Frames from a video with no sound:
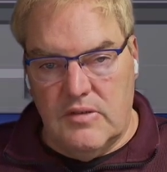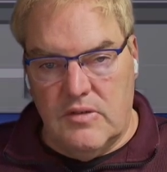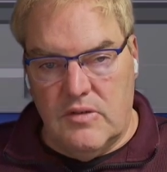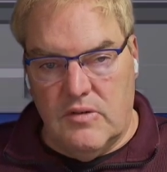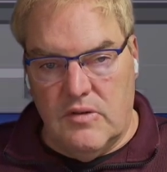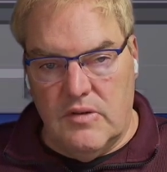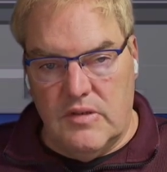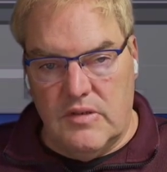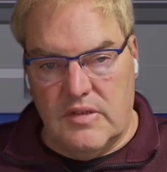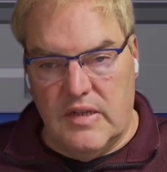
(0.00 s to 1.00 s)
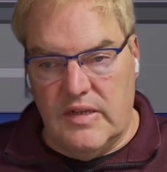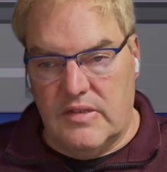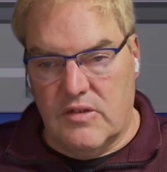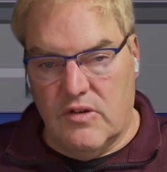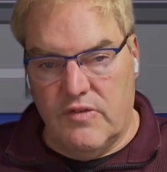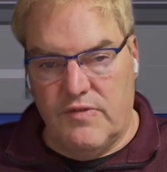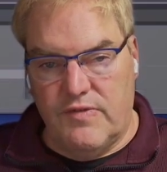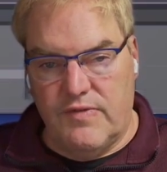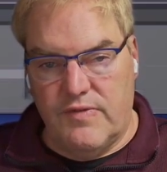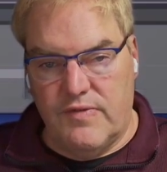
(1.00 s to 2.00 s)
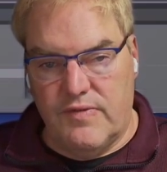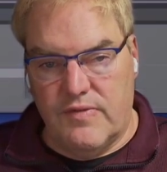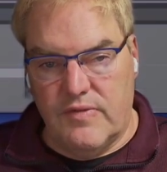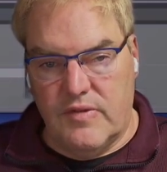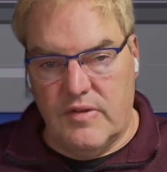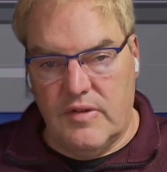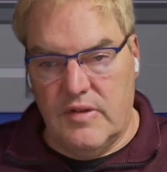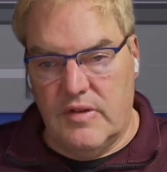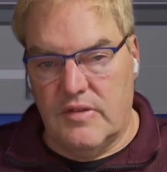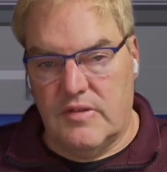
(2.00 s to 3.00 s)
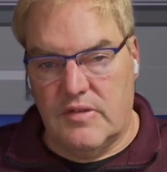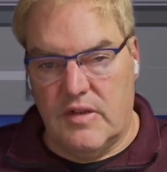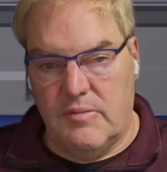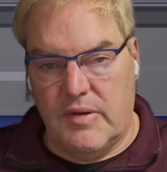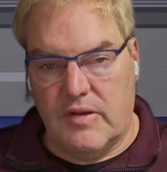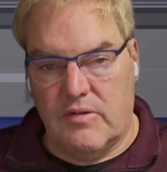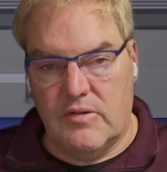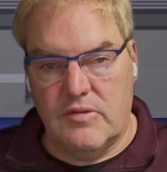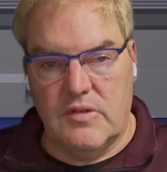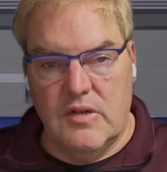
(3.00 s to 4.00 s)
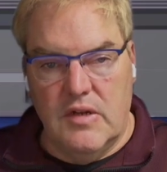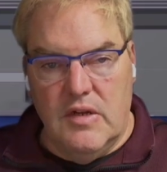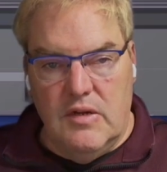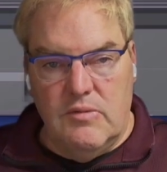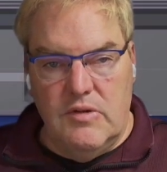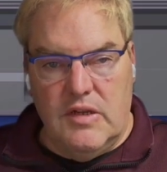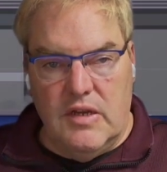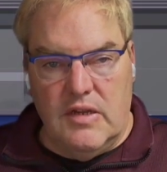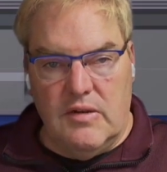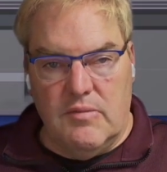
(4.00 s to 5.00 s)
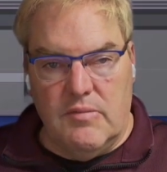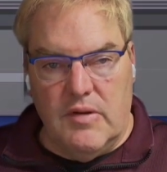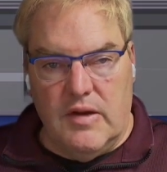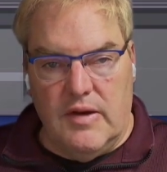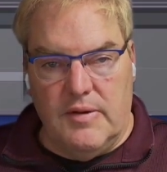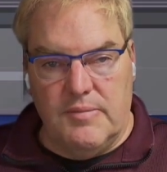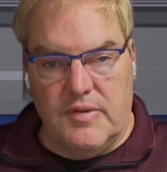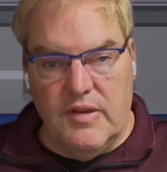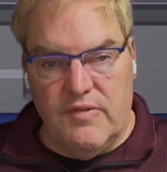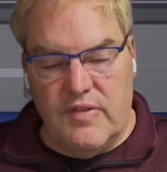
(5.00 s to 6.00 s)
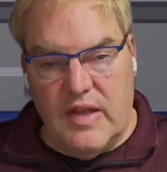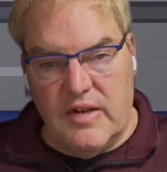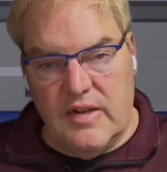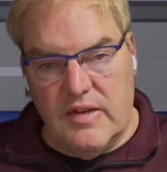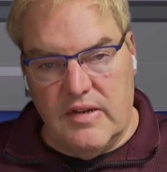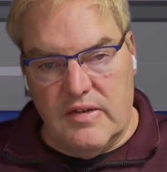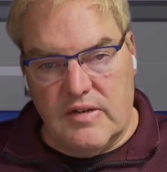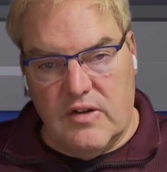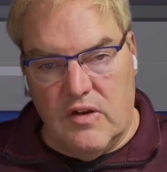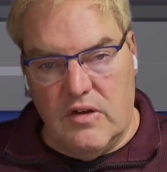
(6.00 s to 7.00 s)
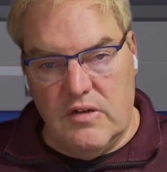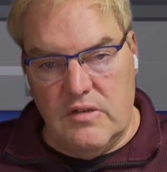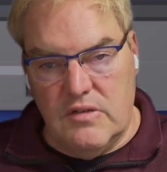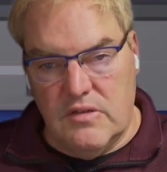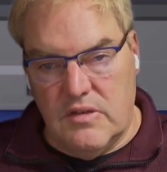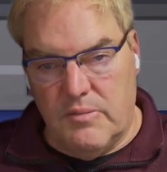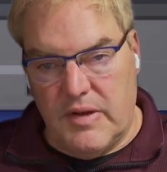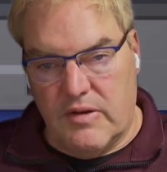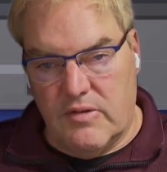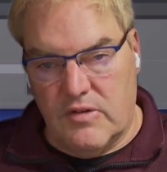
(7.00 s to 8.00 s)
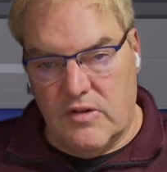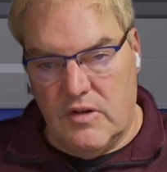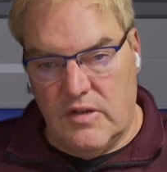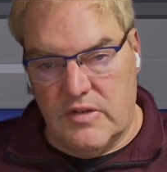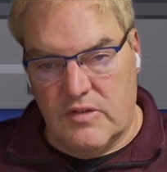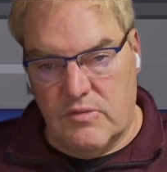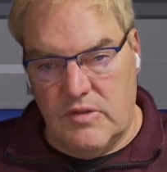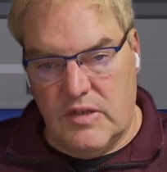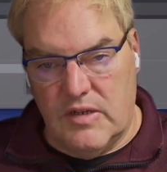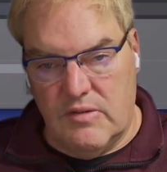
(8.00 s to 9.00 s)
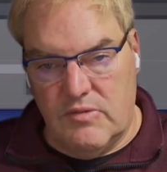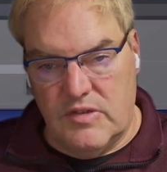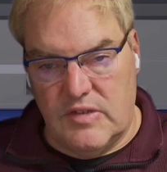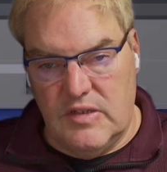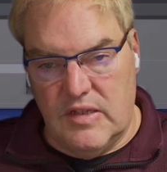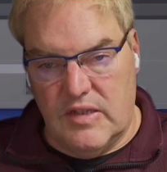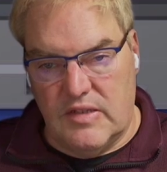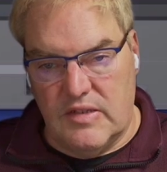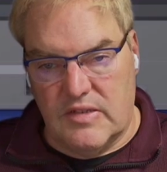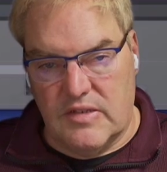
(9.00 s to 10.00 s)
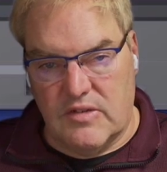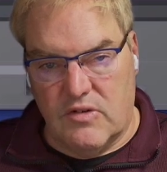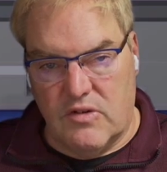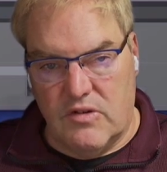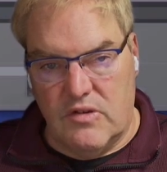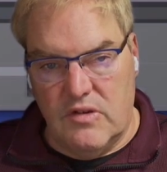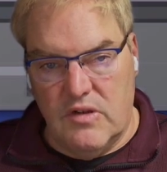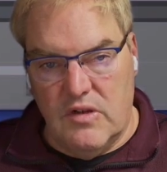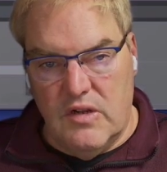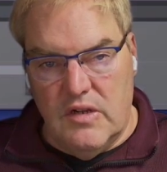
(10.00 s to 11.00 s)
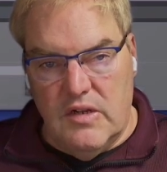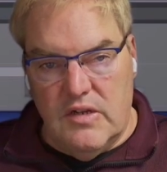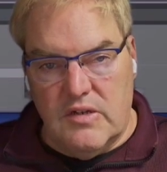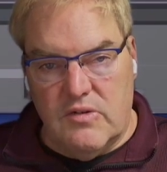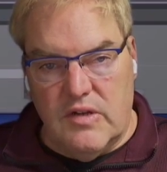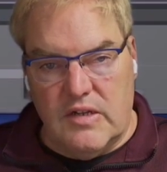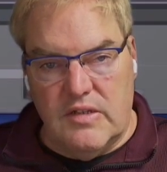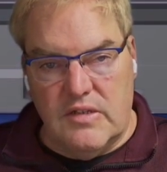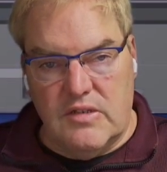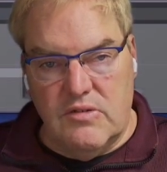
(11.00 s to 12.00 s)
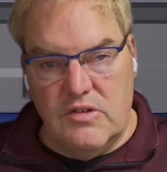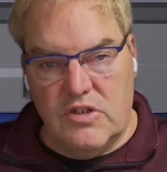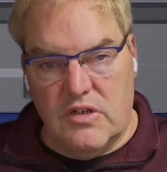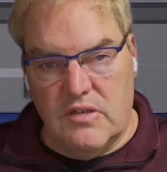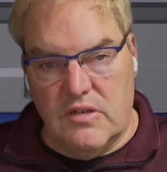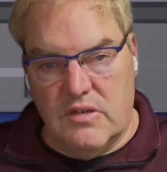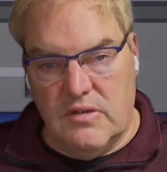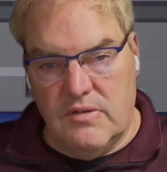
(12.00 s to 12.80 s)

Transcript: all the slates off and slate background. We can give that a color, a background color, so we see that this is all connected to each other.